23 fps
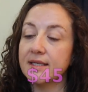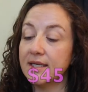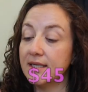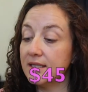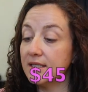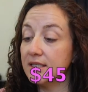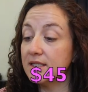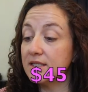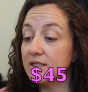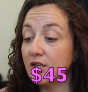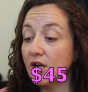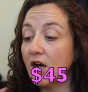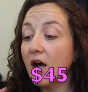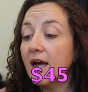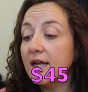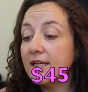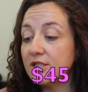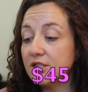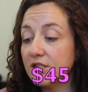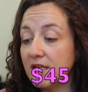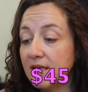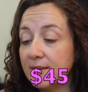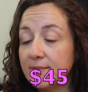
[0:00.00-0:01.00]
It is
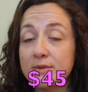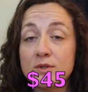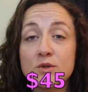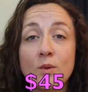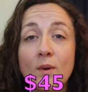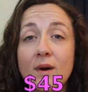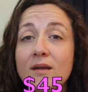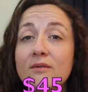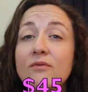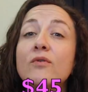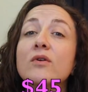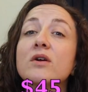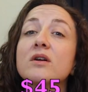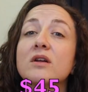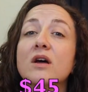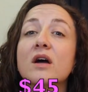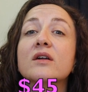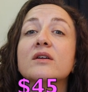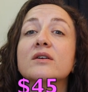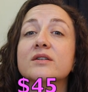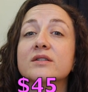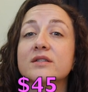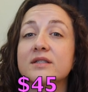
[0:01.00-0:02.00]
not cheap.
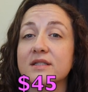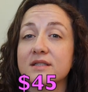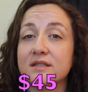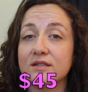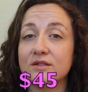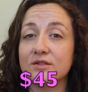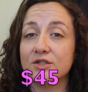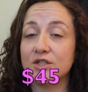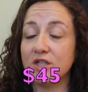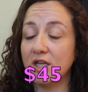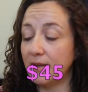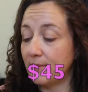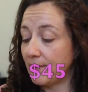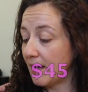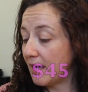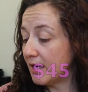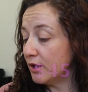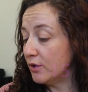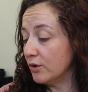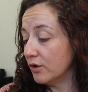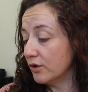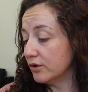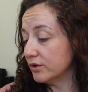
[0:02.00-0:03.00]
$24 isn't cheap cheap
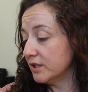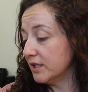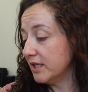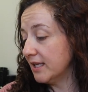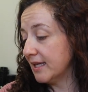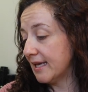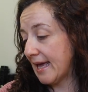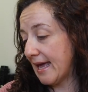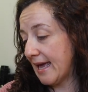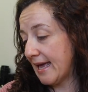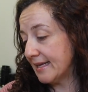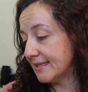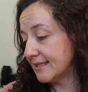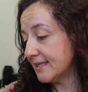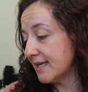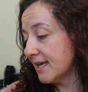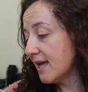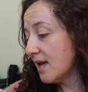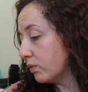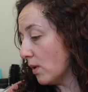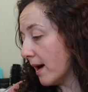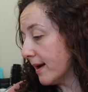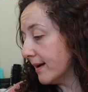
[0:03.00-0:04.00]
and you only get
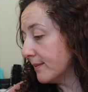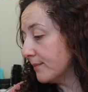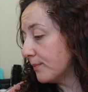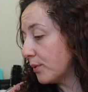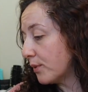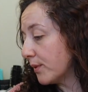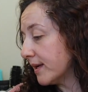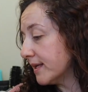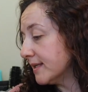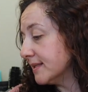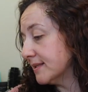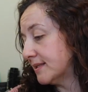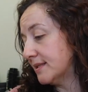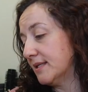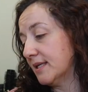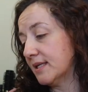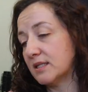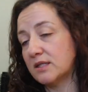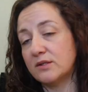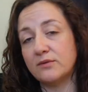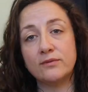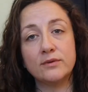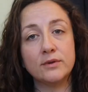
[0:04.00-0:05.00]

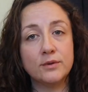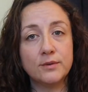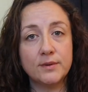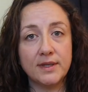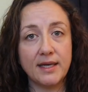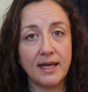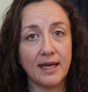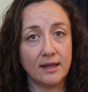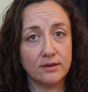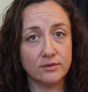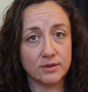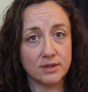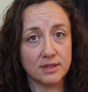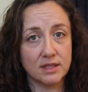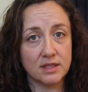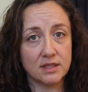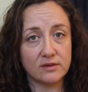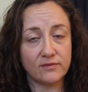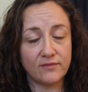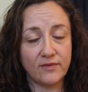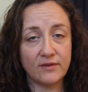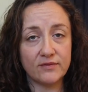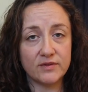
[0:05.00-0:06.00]
1.6 fluid
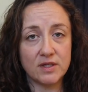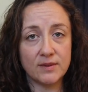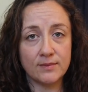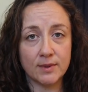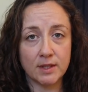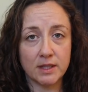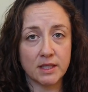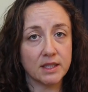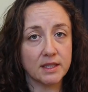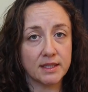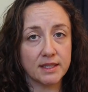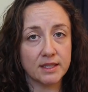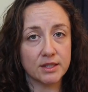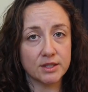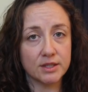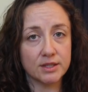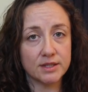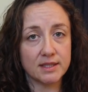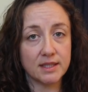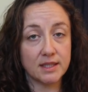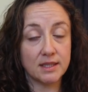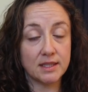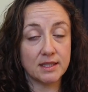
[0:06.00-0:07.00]
ounces, 50
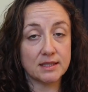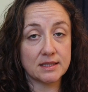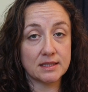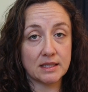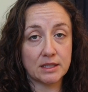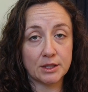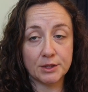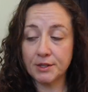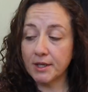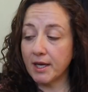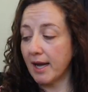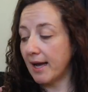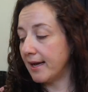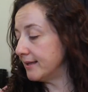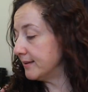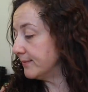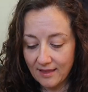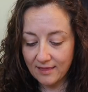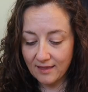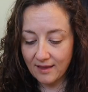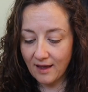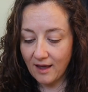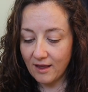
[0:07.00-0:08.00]
milliliters in this little guy.
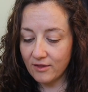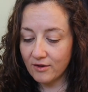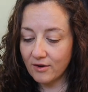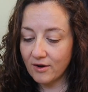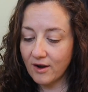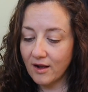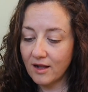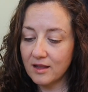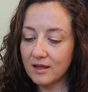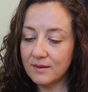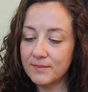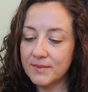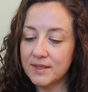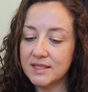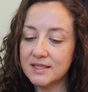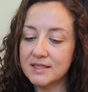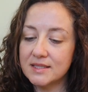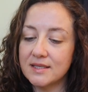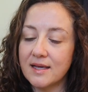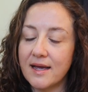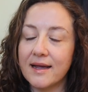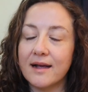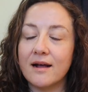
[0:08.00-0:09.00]
And the other
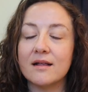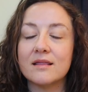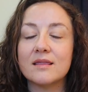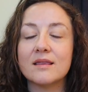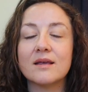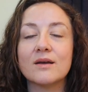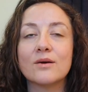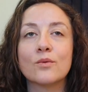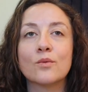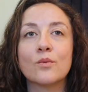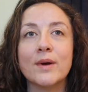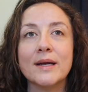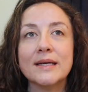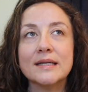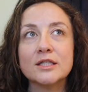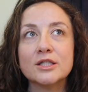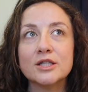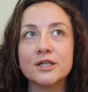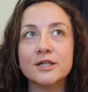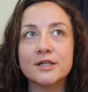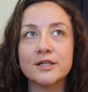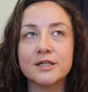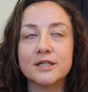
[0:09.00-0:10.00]
Elemis, I got the
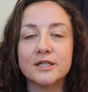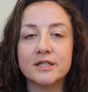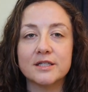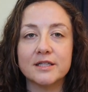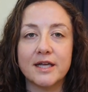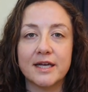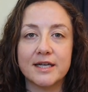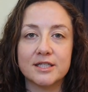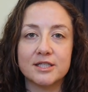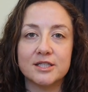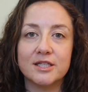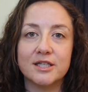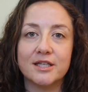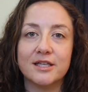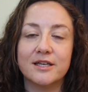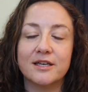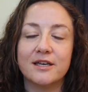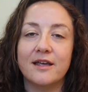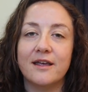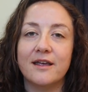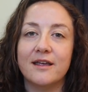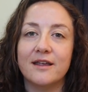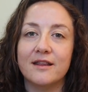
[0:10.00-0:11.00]
winter
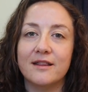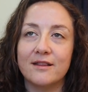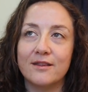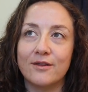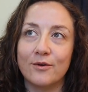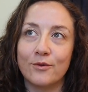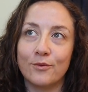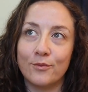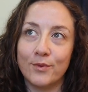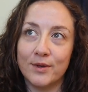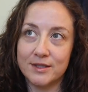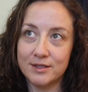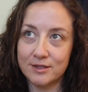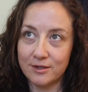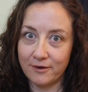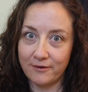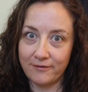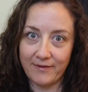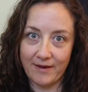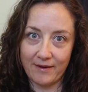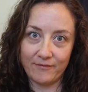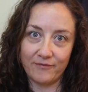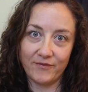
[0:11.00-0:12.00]
collection in the winter
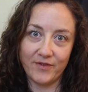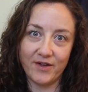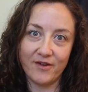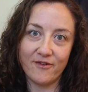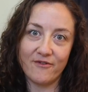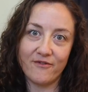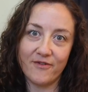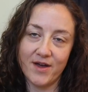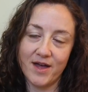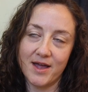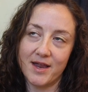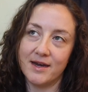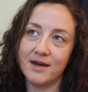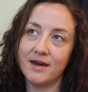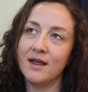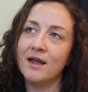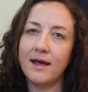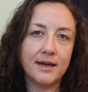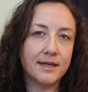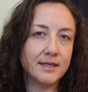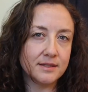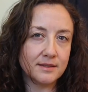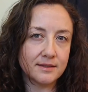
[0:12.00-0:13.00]
FabFitFun
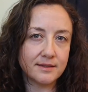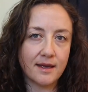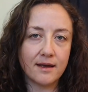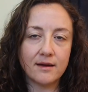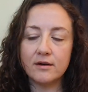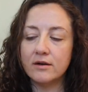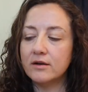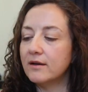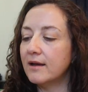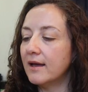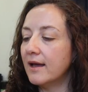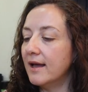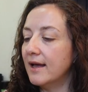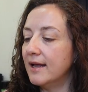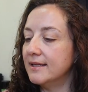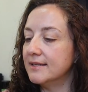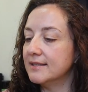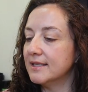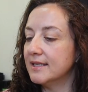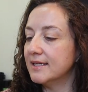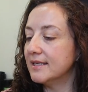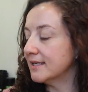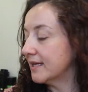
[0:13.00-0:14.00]
edit sale
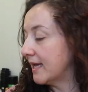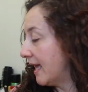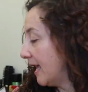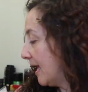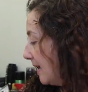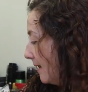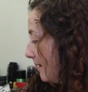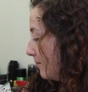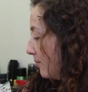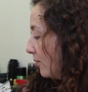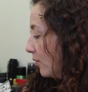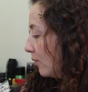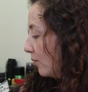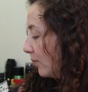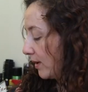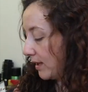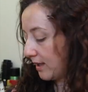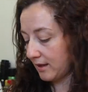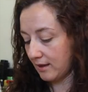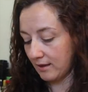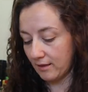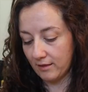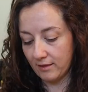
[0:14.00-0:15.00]
and it came
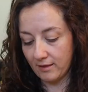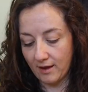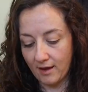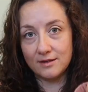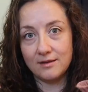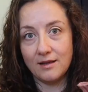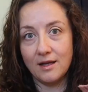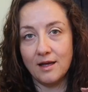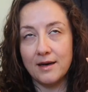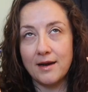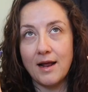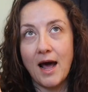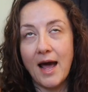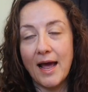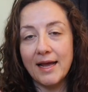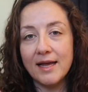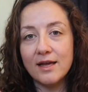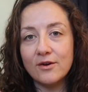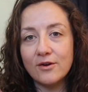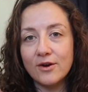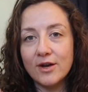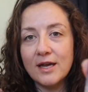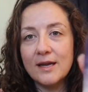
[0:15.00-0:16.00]
with an
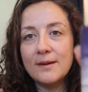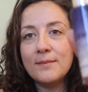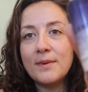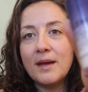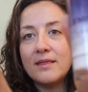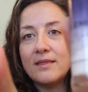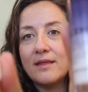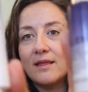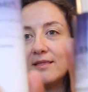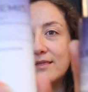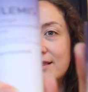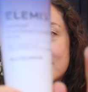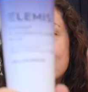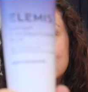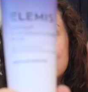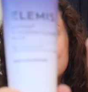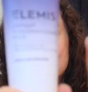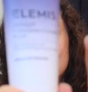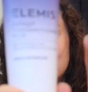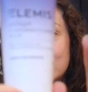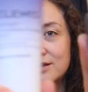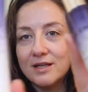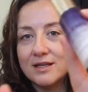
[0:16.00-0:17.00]
eye cream and then
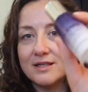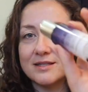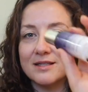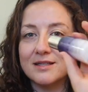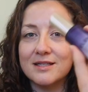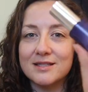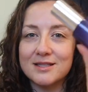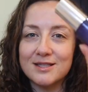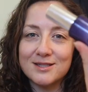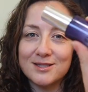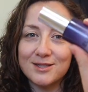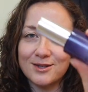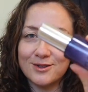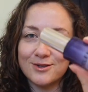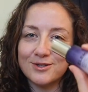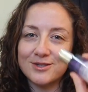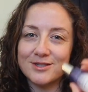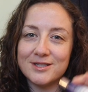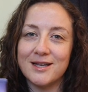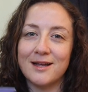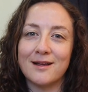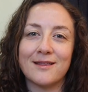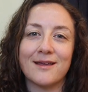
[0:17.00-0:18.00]
these two things. And this is the
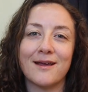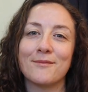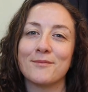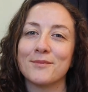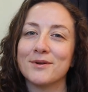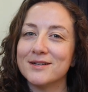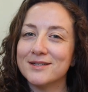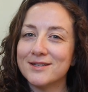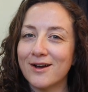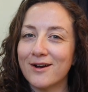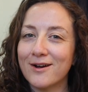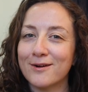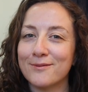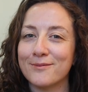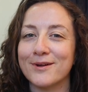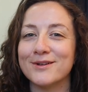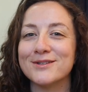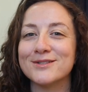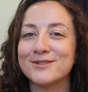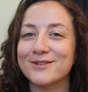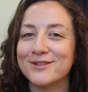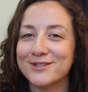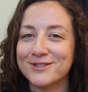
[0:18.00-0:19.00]
third thing I'm going to talk
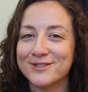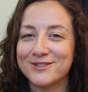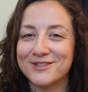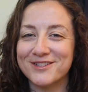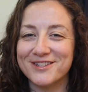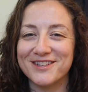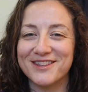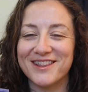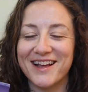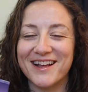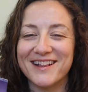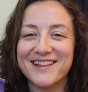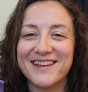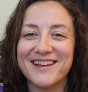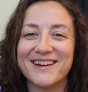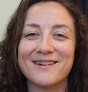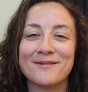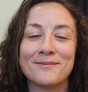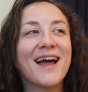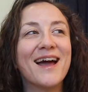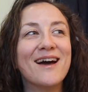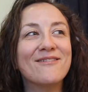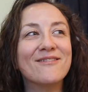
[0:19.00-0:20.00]
about so I'll show you that
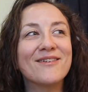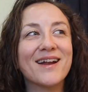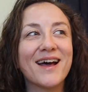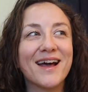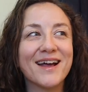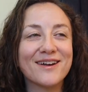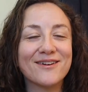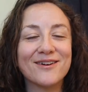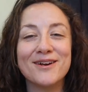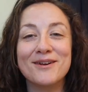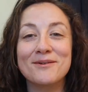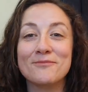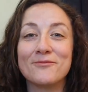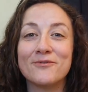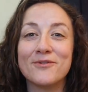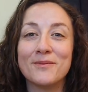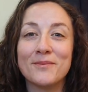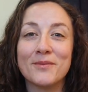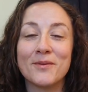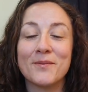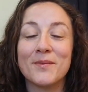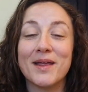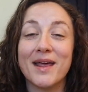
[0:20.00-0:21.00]
later. I have an eye cream
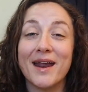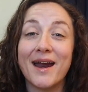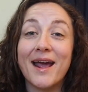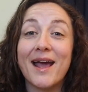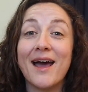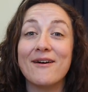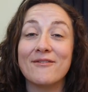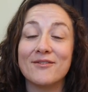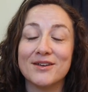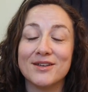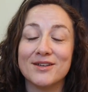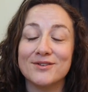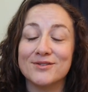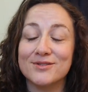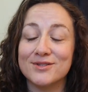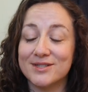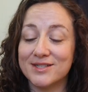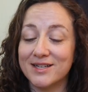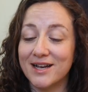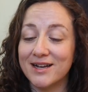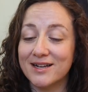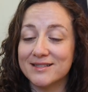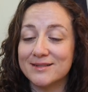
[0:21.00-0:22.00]
from them that I haven't
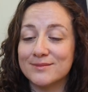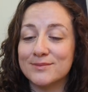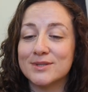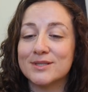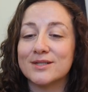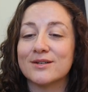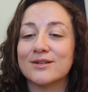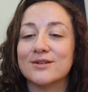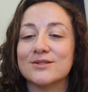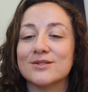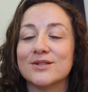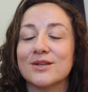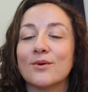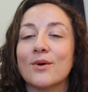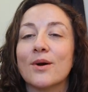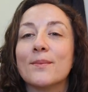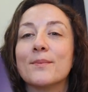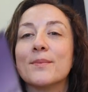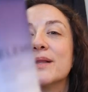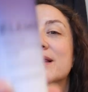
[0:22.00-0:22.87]
used yet because I'm still using one.